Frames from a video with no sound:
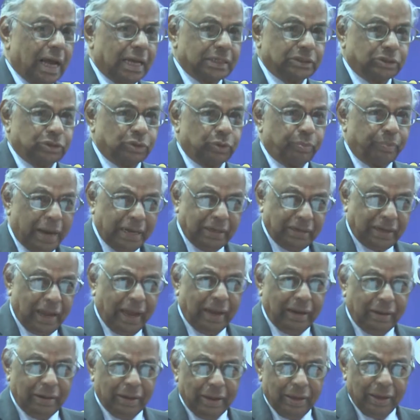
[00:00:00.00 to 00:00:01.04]
as to
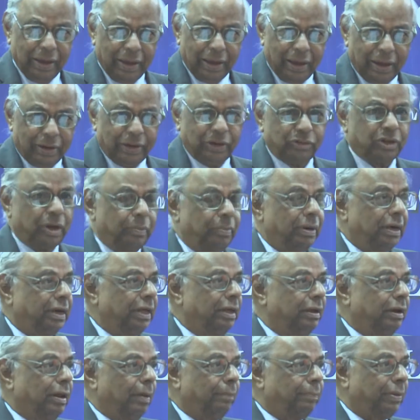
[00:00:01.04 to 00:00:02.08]
maintain a reasonable
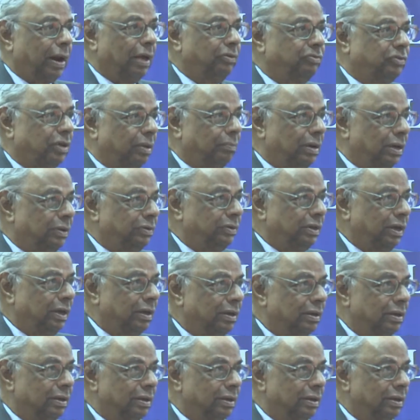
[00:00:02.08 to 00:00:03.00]
degree of price stability.